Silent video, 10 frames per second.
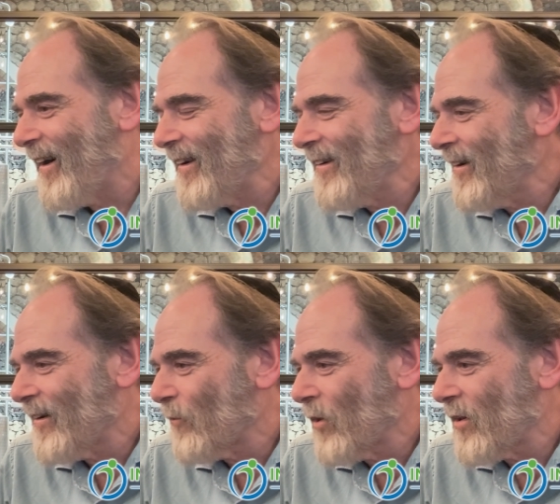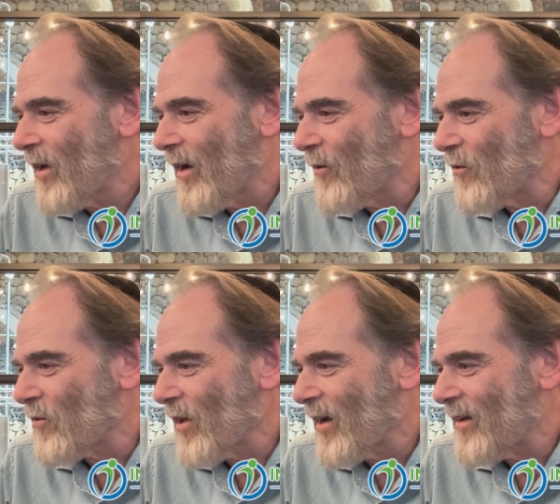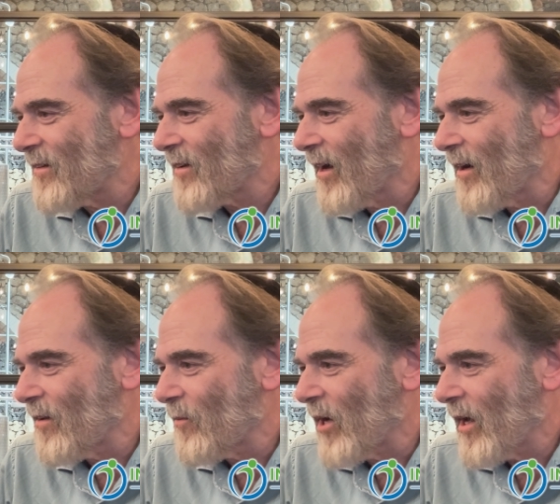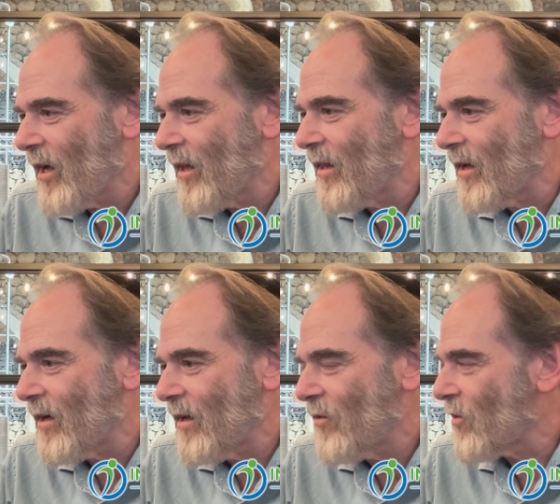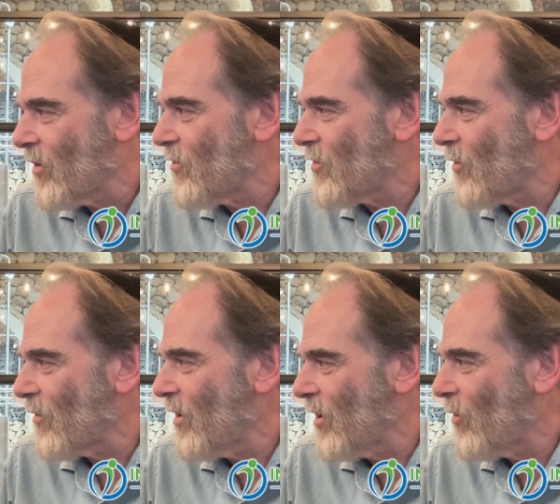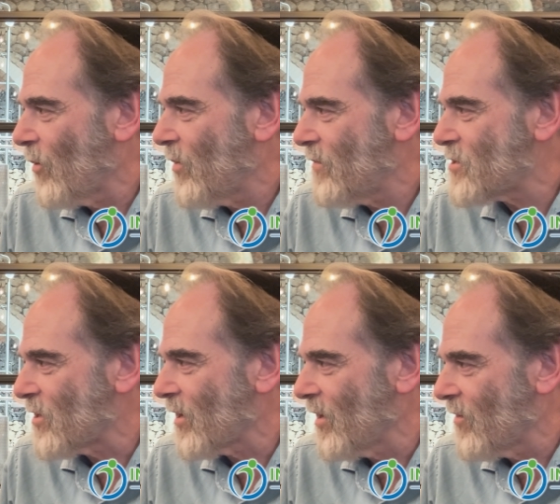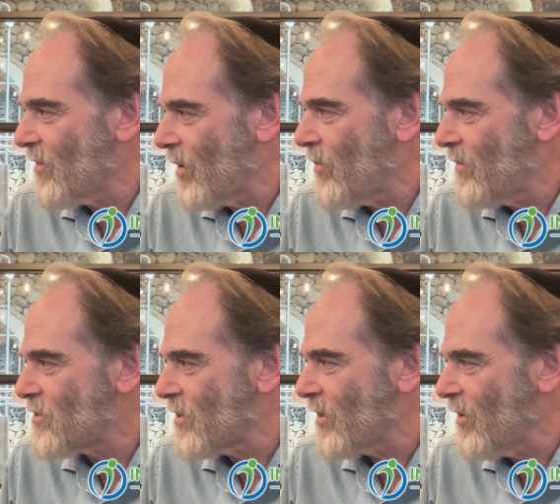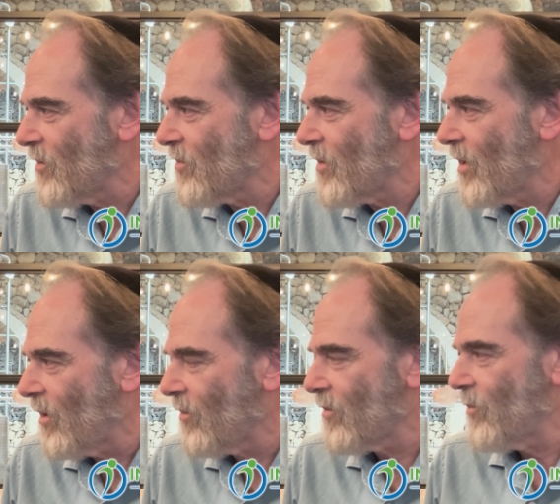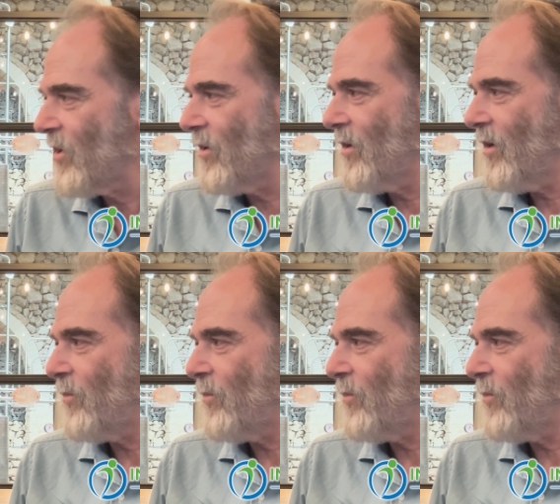I don't know. One day I was I just got it into my head that Israelis don't really know what beef jerky is, and that beef jerky is the ultimate uh,